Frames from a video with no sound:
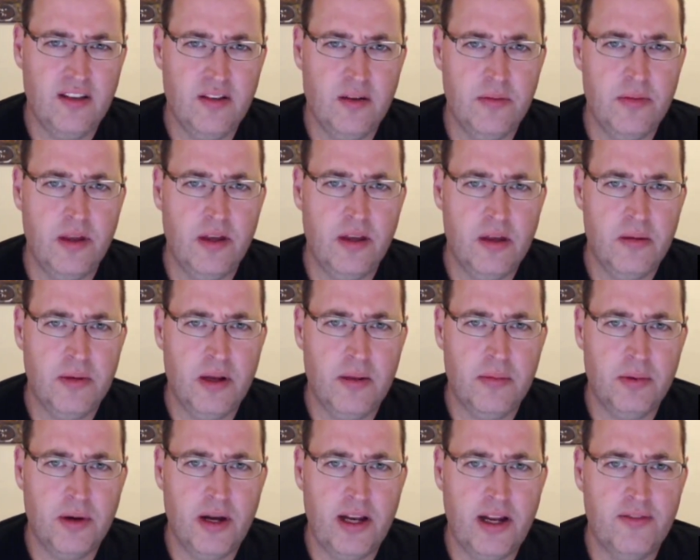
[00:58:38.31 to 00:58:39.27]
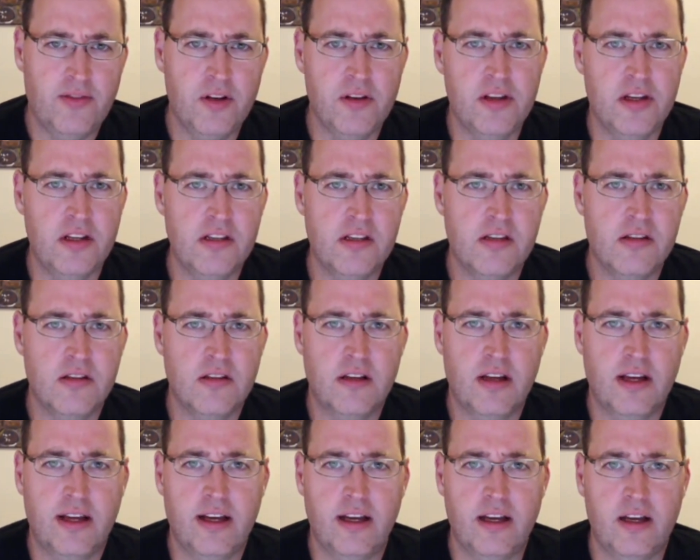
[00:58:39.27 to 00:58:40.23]
something coming up right after this?
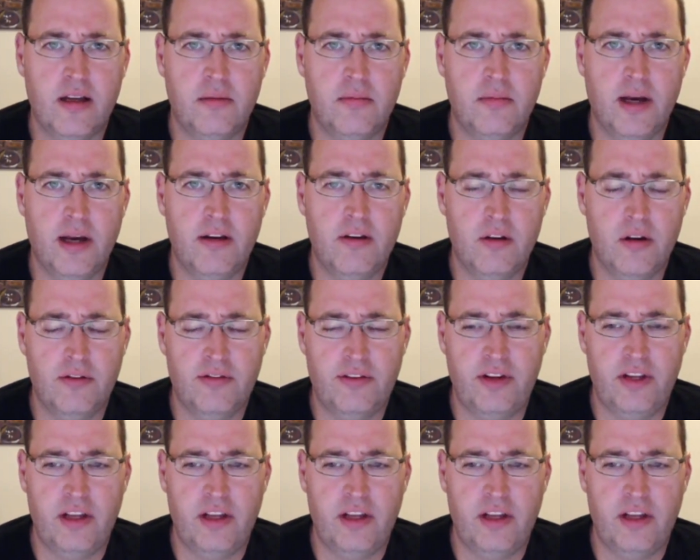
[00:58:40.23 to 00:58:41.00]
I don't know,